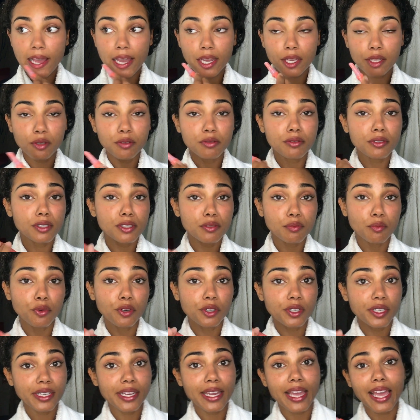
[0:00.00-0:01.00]
I use this
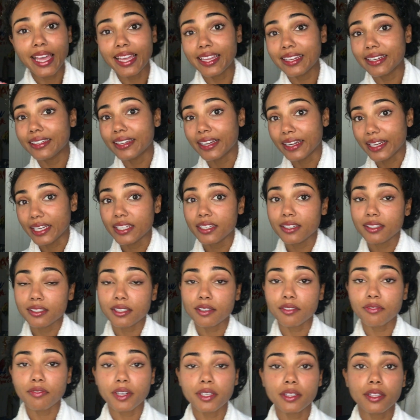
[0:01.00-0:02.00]
morning and night
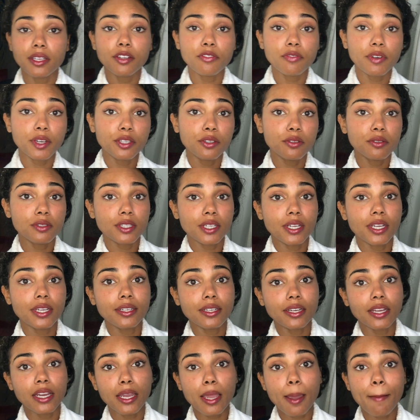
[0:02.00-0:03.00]
because I find that if I use it
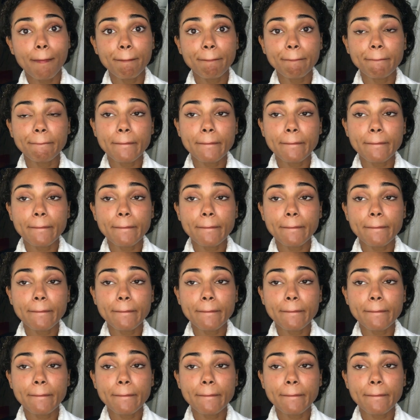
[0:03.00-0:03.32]
at night,